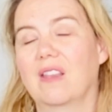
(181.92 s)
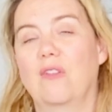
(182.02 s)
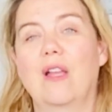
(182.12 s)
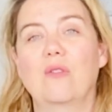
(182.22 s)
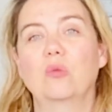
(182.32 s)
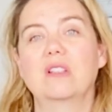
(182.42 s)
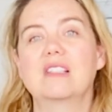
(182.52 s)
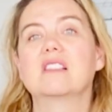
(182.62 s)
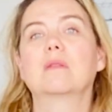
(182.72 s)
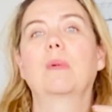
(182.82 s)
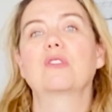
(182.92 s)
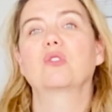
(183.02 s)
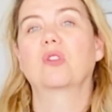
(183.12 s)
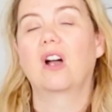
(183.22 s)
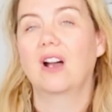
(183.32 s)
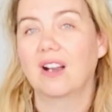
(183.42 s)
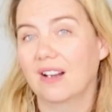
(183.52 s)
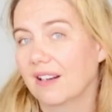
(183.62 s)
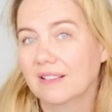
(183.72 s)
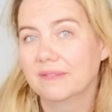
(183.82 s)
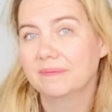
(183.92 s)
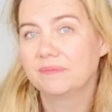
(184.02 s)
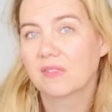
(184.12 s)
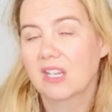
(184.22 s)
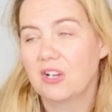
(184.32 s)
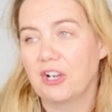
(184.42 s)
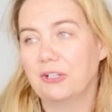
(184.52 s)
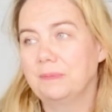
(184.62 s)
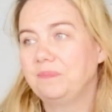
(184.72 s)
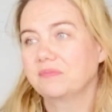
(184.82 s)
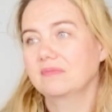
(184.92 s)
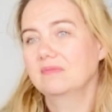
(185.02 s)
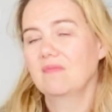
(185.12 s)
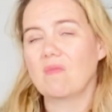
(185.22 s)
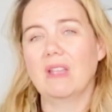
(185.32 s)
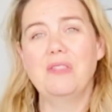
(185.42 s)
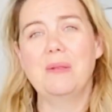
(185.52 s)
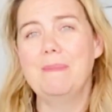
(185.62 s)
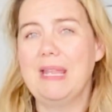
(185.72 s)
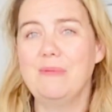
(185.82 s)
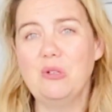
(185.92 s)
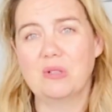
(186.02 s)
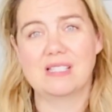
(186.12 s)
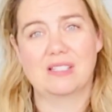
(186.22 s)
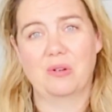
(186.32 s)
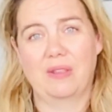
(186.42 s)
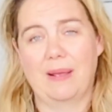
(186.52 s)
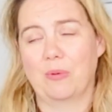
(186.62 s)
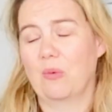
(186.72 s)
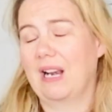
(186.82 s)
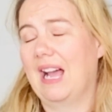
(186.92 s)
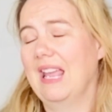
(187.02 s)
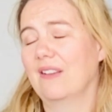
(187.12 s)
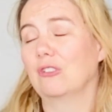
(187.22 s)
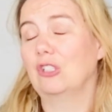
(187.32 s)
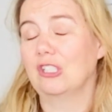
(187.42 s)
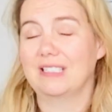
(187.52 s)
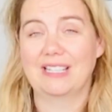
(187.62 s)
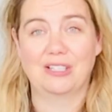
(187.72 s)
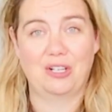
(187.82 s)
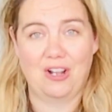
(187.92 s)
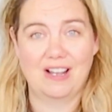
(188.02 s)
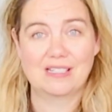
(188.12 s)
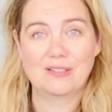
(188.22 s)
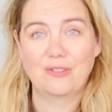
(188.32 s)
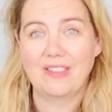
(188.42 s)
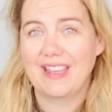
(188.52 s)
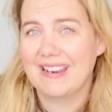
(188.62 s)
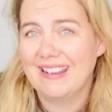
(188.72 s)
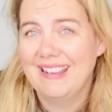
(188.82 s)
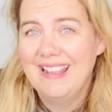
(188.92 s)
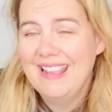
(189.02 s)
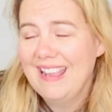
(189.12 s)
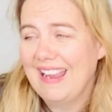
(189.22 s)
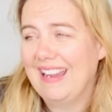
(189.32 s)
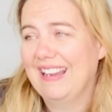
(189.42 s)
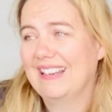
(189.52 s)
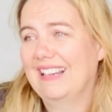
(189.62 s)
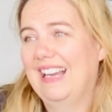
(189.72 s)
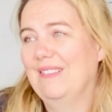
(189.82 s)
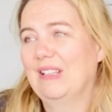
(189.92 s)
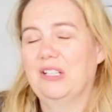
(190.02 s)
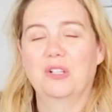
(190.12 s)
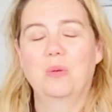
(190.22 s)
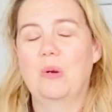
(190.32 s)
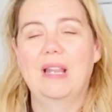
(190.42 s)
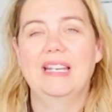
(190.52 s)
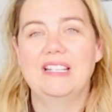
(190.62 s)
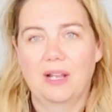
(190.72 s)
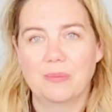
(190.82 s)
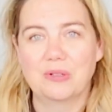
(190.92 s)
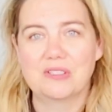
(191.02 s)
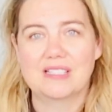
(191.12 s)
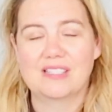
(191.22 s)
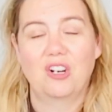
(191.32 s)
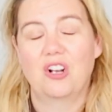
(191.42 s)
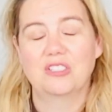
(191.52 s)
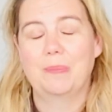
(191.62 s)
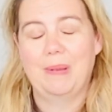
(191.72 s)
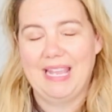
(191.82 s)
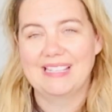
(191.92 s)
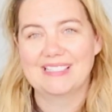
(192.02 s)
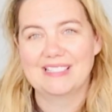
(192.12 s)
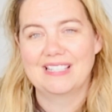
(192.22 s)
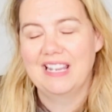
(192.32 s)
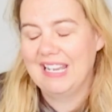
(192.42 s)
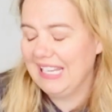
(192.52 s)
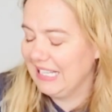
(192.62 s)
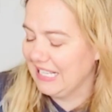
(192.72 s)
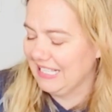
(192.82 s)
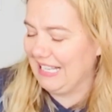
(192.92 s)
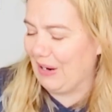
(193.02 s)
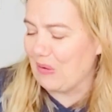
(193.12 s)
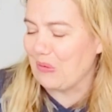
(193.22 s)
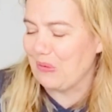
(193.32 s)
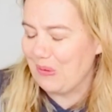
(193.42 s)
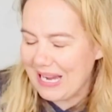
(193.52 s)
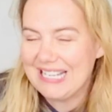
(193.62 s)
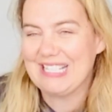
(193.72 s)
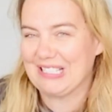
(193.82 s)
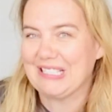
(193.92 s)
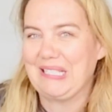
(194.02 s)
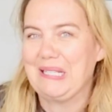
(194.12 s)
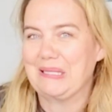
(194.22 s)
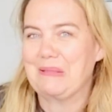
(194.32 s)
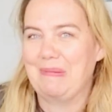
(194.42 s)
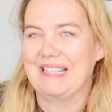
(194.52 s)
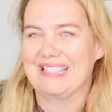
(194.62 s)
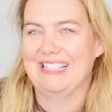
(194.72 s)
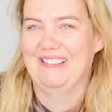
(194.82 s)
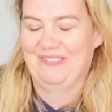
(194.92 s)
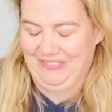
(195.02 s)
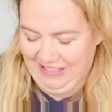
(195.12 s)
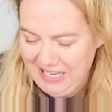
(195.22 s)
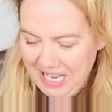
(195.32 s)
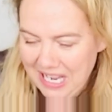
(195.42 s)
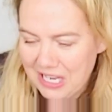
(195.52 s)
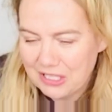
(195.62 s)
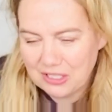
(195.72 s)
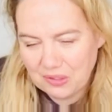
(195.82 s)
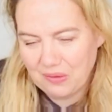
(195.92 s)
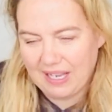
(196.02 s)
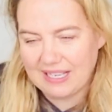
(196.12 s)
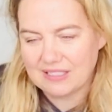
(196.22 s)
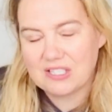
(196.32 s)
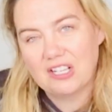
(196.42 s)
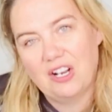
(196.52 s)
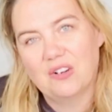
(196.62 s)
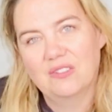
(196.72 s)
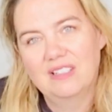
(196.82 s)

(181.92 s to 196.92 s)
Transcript: if you have a really special car, you know, then maybe you consider that. But when I have looked at the cost for that, and I'm not gonna quote any numbers because it all depends, it is outrageously expensive to do that. So